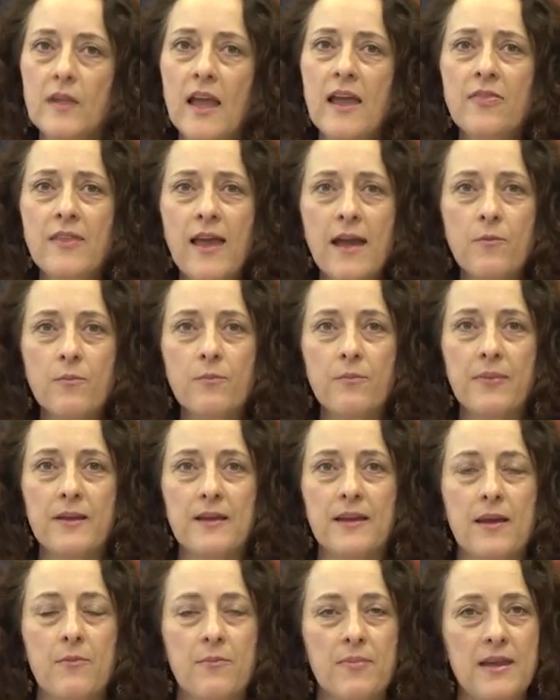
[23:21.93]
And that
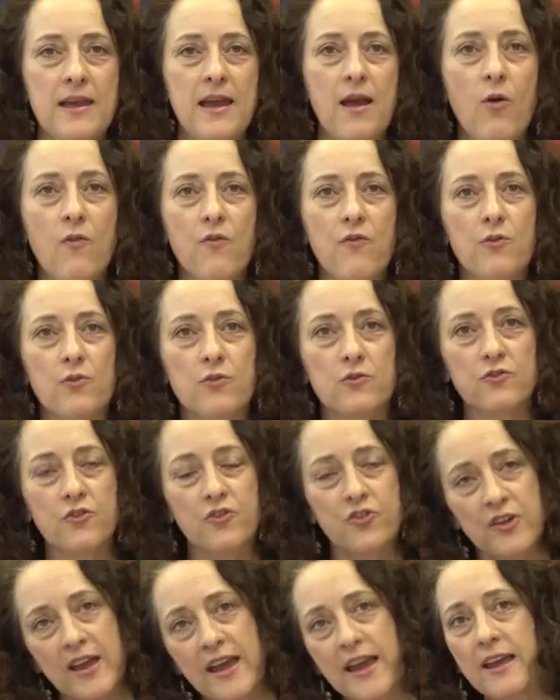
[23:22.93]
can be helpful.
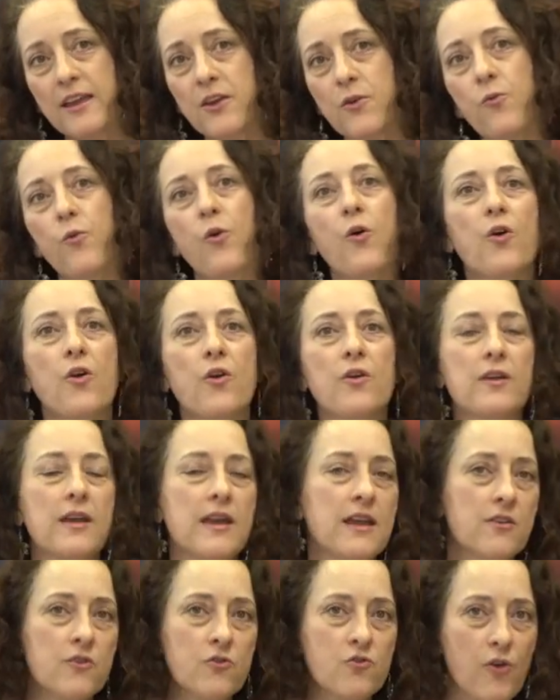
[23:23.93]
Share your work
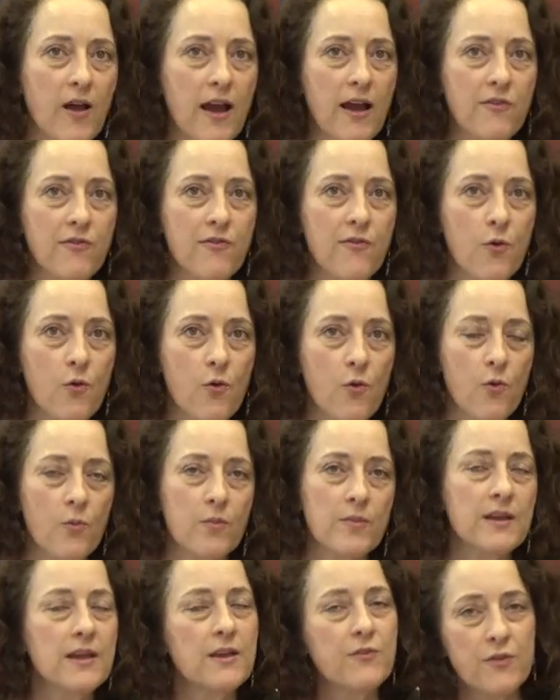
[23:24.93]
in draft
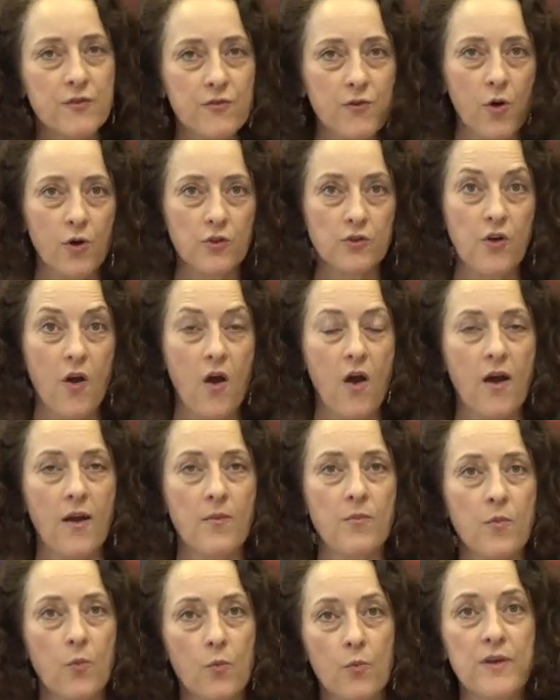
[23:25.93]
form, if you've got
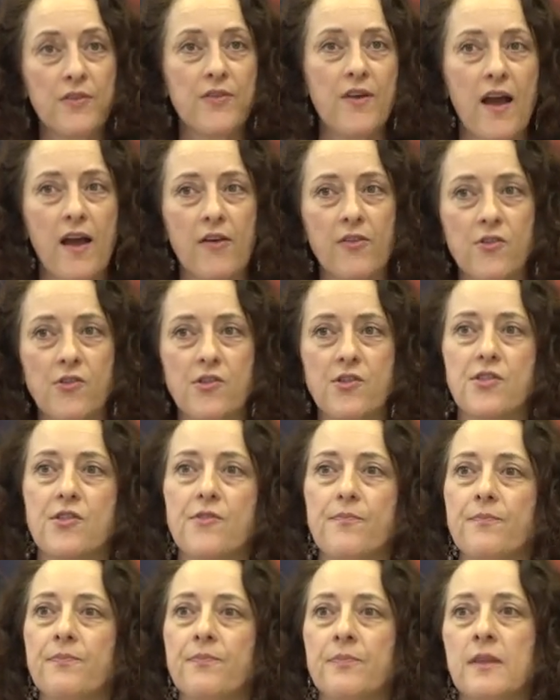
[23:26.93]
time, with others.